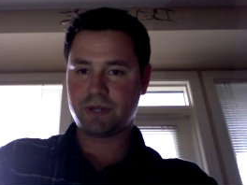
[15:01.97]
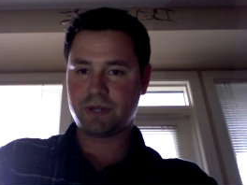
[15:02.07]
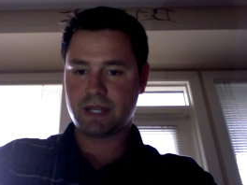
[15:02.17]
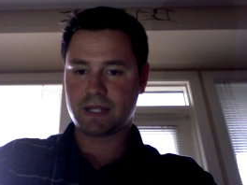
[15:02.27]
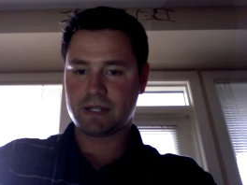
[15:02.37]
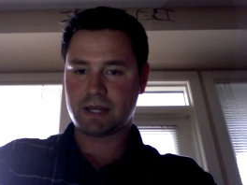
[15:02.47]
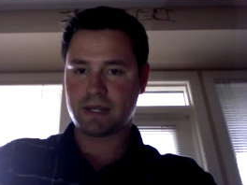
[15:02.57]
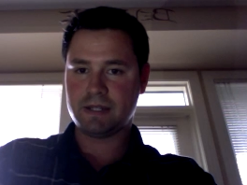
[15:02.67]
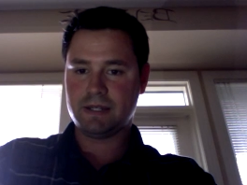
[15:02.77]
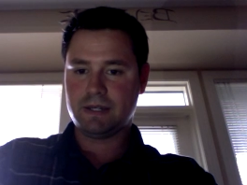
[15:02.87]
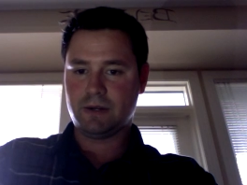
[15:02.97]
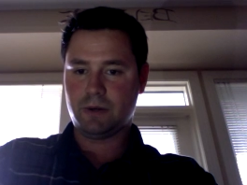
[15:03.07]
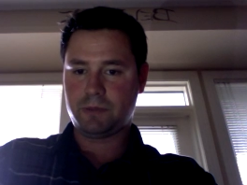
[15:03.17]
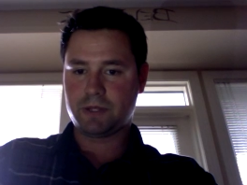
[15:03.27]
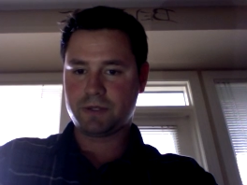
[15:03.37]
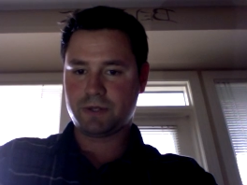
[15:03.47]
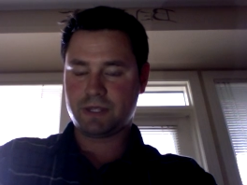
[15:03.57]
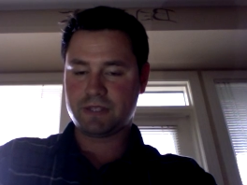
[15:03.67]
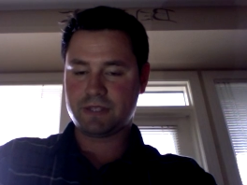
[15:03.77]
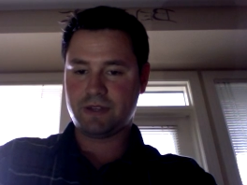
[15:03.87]
in, and hope you
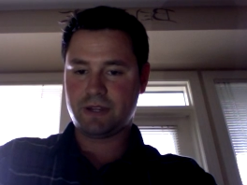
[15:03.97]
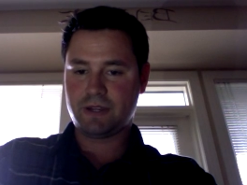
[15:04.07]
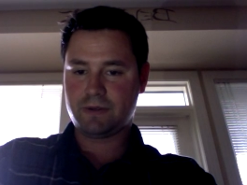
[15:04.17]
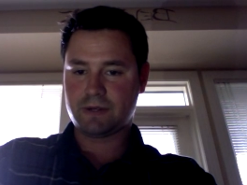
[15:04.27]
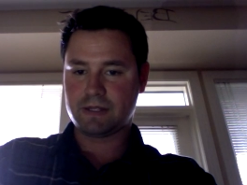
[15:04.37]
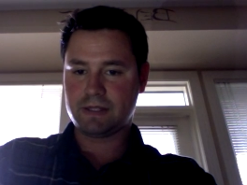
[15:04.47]
enjoyed this video.